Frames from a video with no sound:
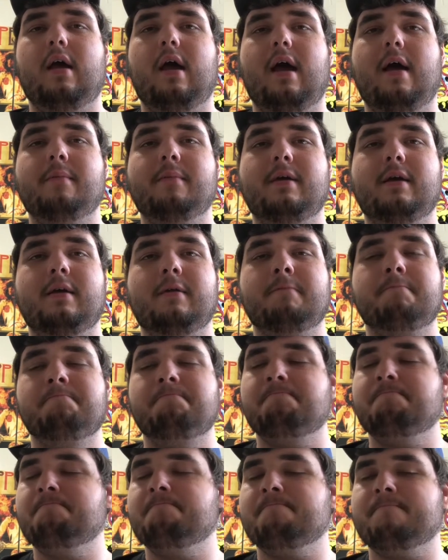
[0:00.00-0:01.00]
I
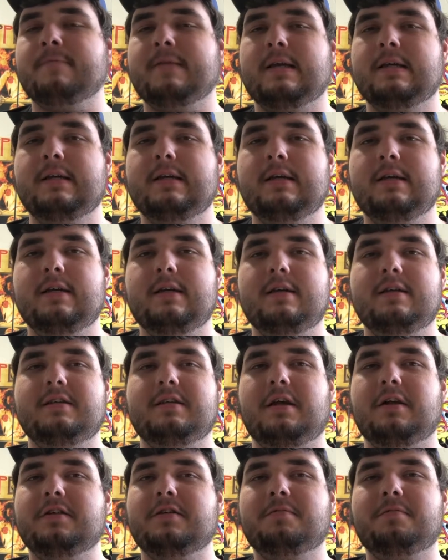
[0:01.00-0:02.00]
mean,
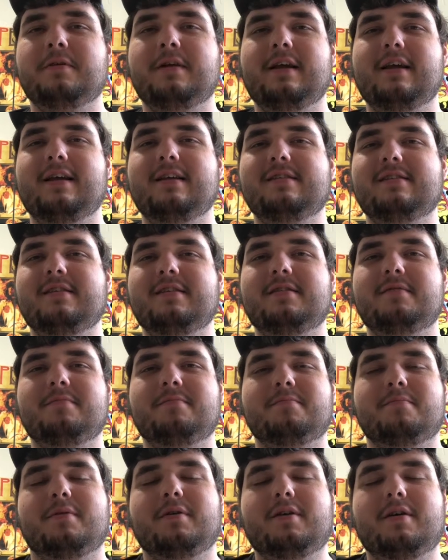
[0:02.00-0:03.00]
sounds pretty easy,
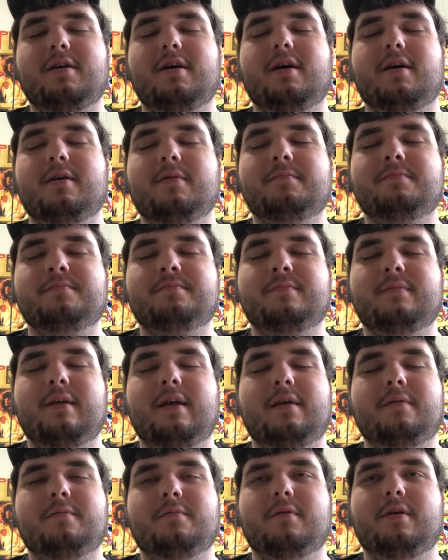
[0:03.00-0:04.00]
but
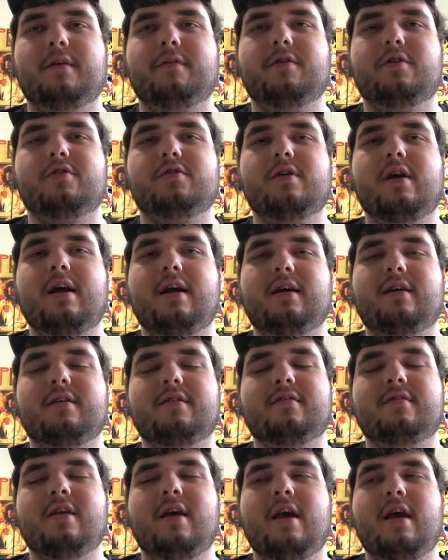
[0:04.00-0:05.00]
yeah, we'll give it a try,
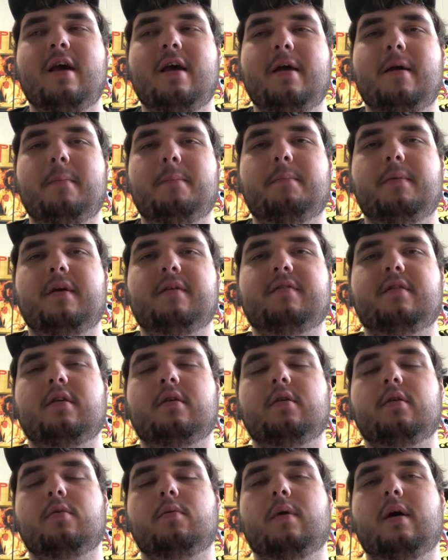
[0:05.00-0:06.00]
because
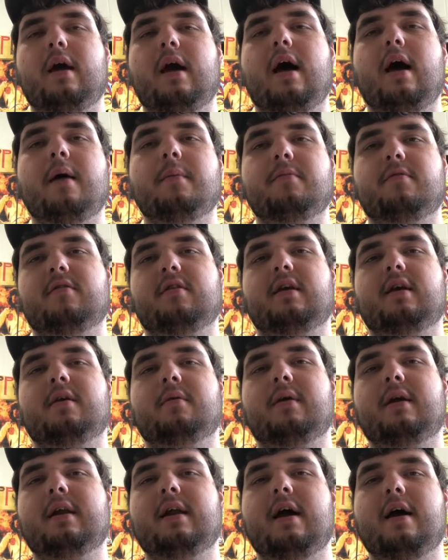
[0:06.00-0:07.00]
basically the way I'm seeing it
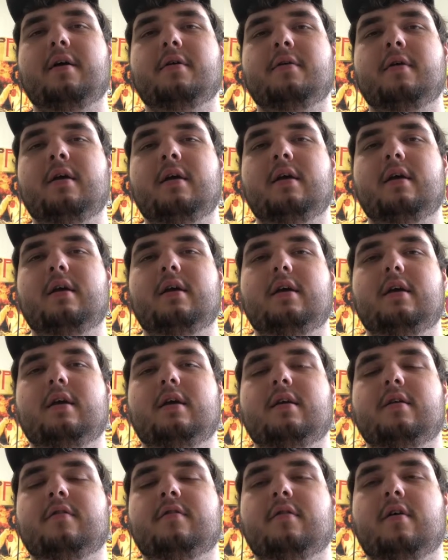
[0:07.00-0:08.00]
right now
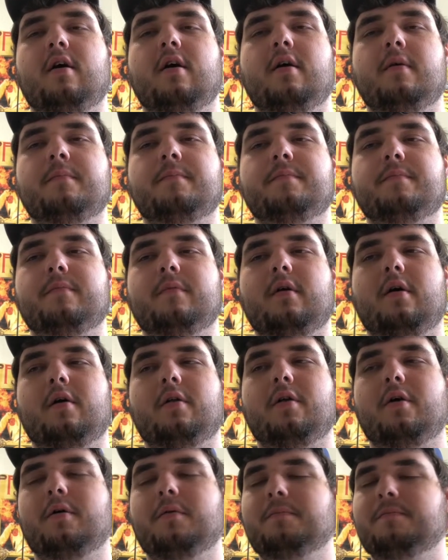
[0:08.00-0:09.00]
is,
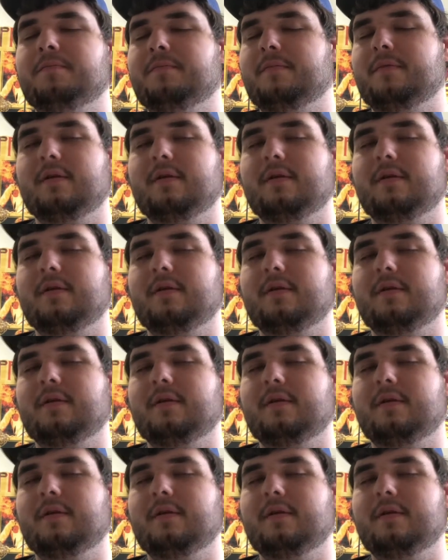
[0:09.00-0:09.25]
although